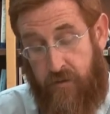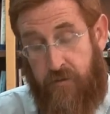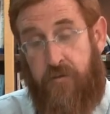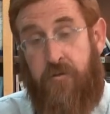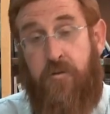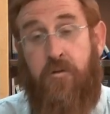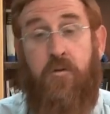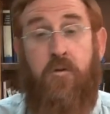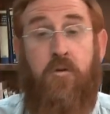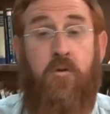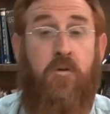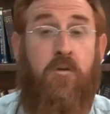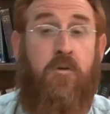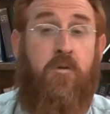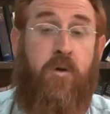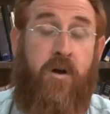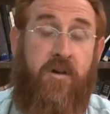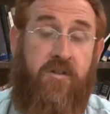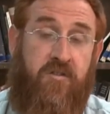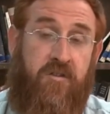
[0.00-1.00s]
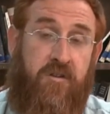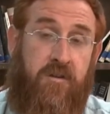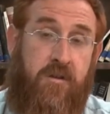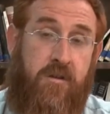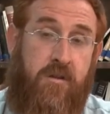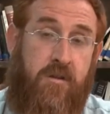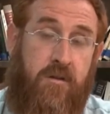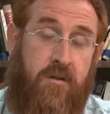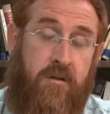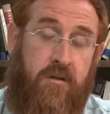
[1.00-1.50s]
Two
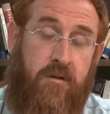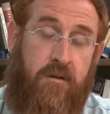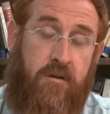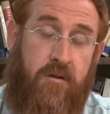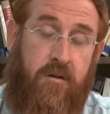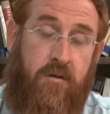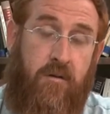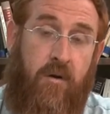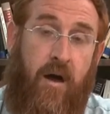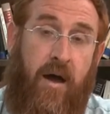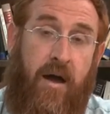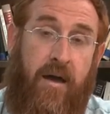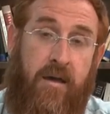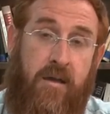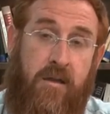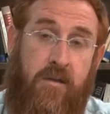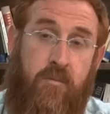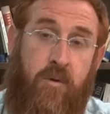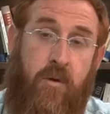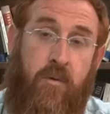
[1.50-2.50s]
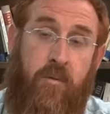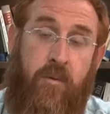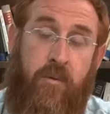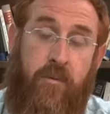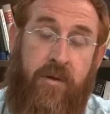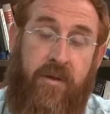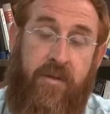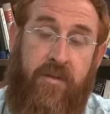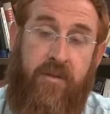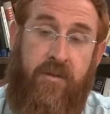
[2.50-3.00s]
questions arise when we
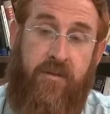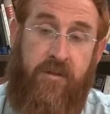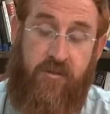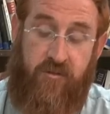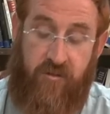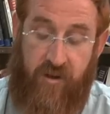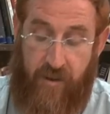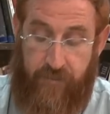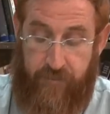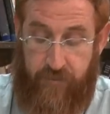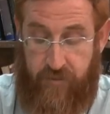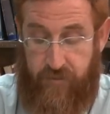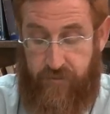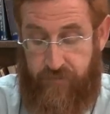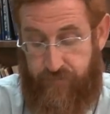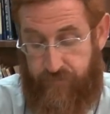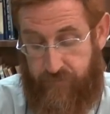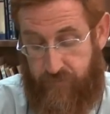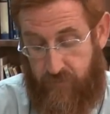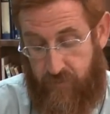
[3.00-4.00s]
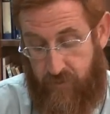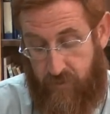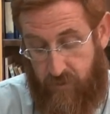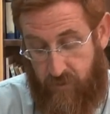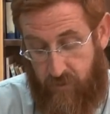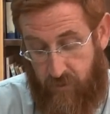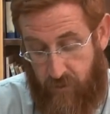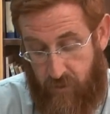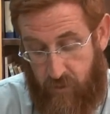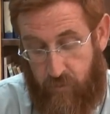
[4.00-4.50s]
read this chapter.
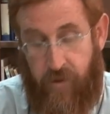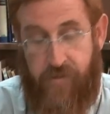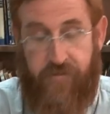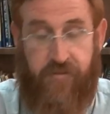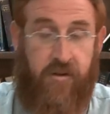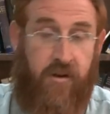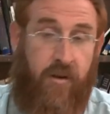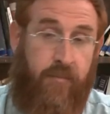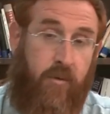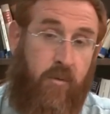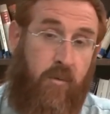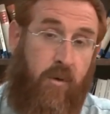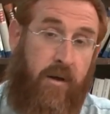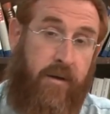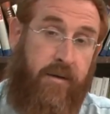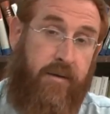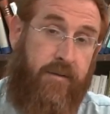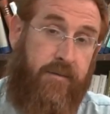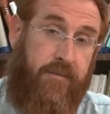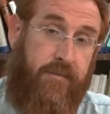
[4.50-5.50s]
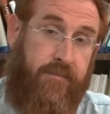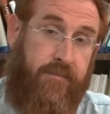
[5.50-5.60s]
Question number one